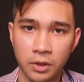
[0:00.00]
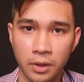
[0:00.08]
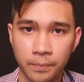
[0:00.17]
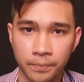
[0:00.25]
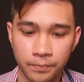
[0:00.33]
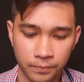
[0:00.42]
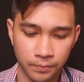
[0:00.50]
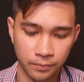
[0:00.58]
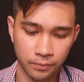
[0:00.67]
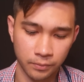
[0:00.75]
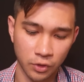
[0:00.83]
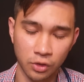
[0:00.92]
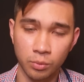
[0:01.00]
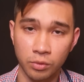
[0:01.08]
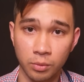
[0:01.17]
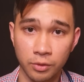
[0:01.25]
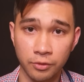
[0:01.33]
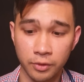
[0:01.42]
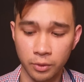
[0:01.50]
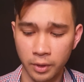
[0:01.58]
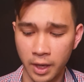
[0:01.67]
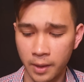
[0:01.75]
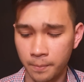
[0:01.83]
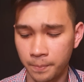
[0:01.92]
Yeah, you can probably feel
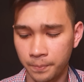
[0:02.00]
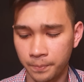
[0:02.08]
that.